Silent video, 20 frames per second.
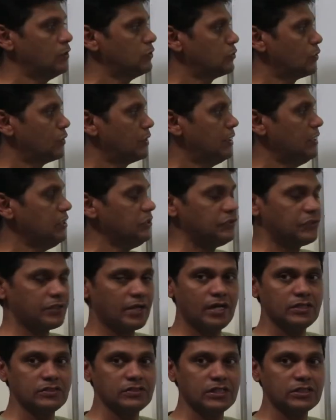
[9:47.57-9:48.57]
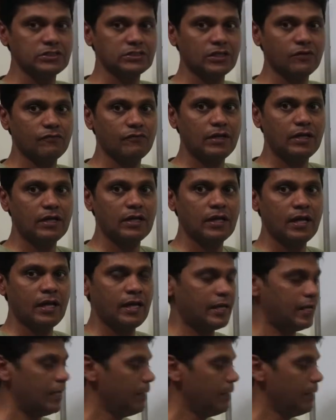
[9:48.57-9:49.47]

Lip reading: So each transaction will